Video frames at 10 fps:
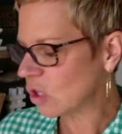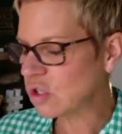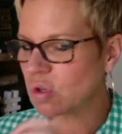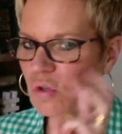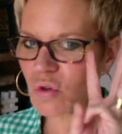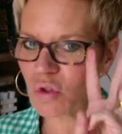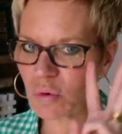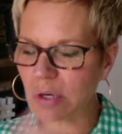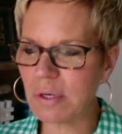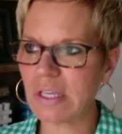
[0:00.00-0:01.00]
So those are
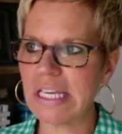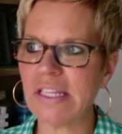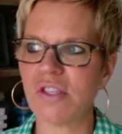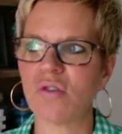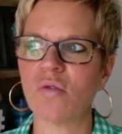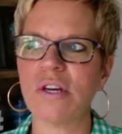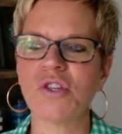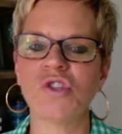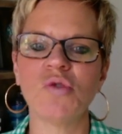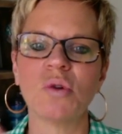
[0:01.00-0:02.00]
3 quick kids
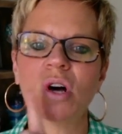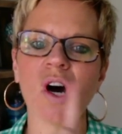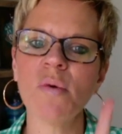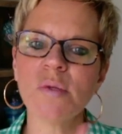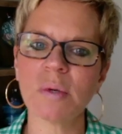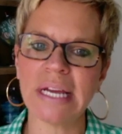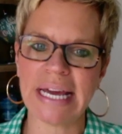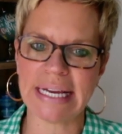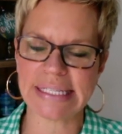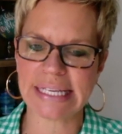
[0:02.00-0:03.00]
questions you will always want to
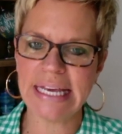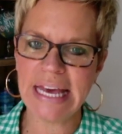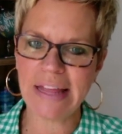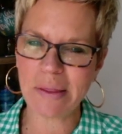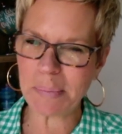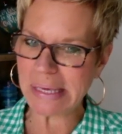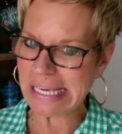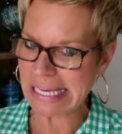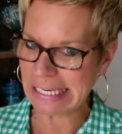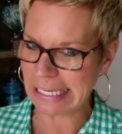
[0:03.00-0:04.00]
ask at the
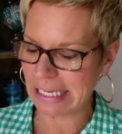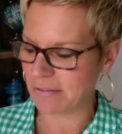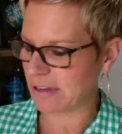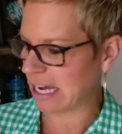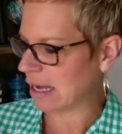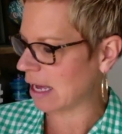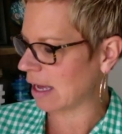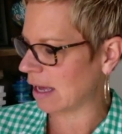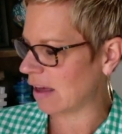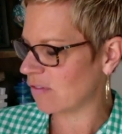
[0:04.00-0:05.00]
beginning of
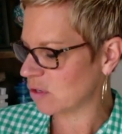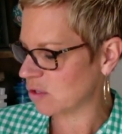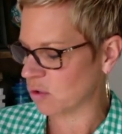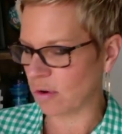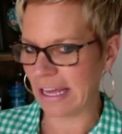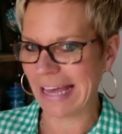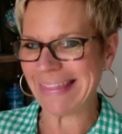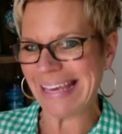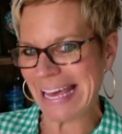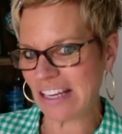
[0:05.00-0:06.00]
every story at
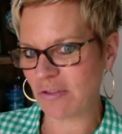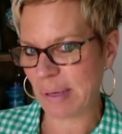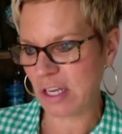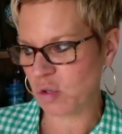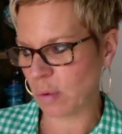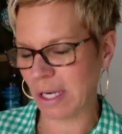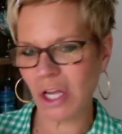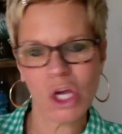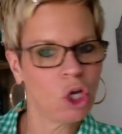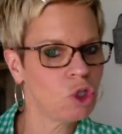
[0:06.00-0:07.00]
the end of page 1.
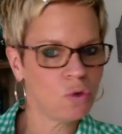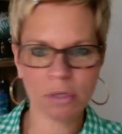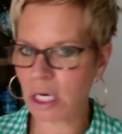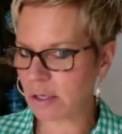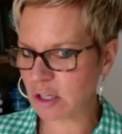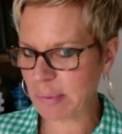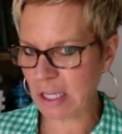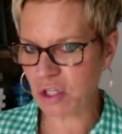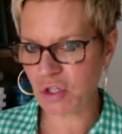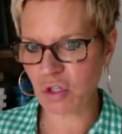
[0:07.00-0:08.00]
Do not go to
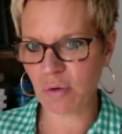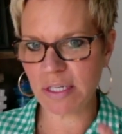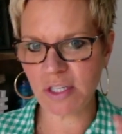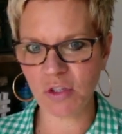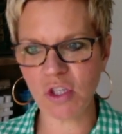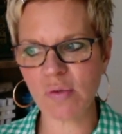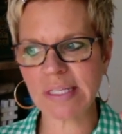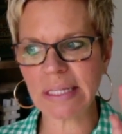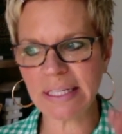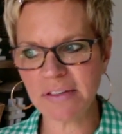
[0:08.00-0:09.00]
page 2 until you
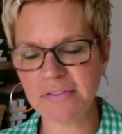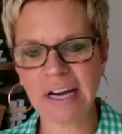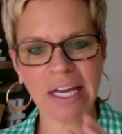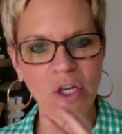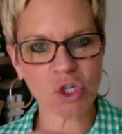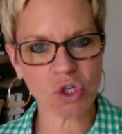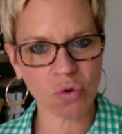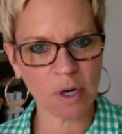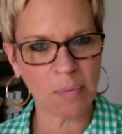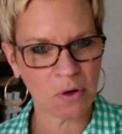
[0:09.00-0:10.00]
solidify and
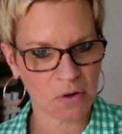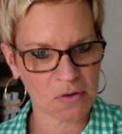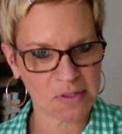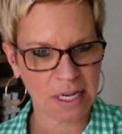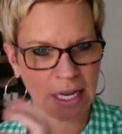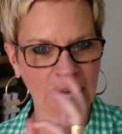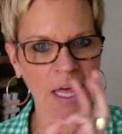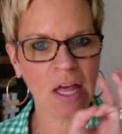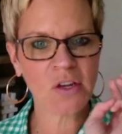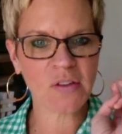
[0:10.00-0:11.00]
shore up their understanding
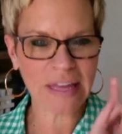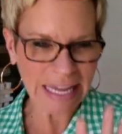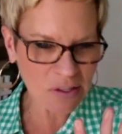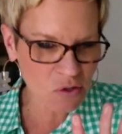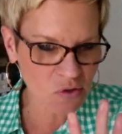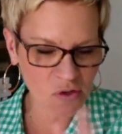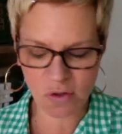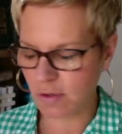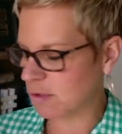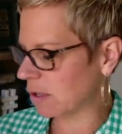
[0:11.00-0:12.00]
to the answers to
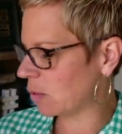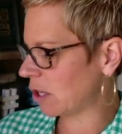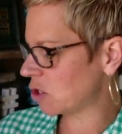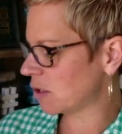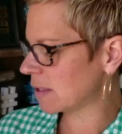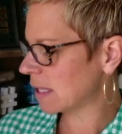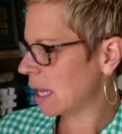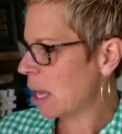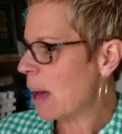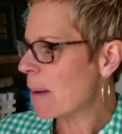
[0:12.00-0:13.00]
those 3 questions.
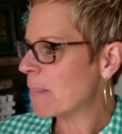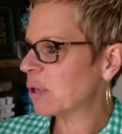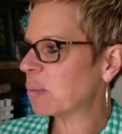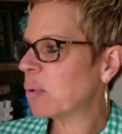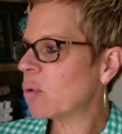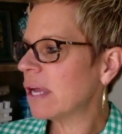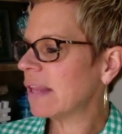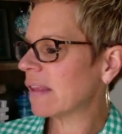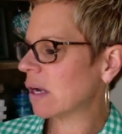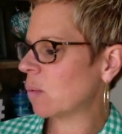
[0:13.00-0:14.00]
But the point
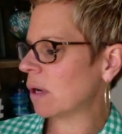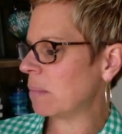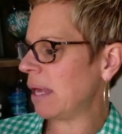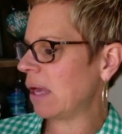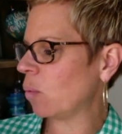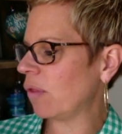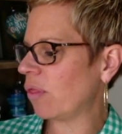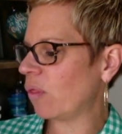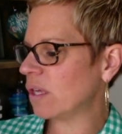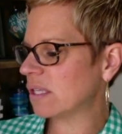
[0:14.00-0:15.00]
that I want to make with
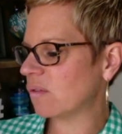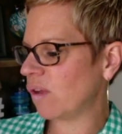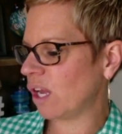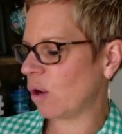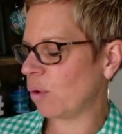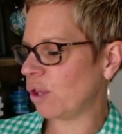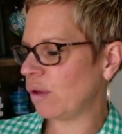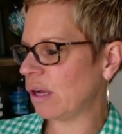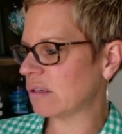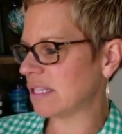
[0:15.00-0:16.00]
this video with you
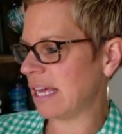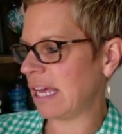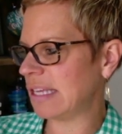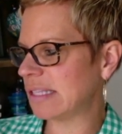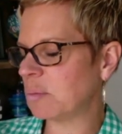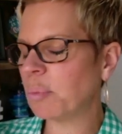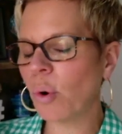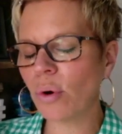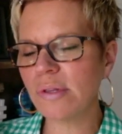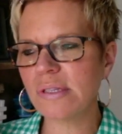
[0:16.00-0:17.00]
here today is the
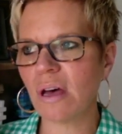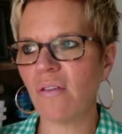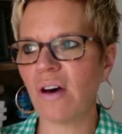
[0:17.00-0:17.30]
importance of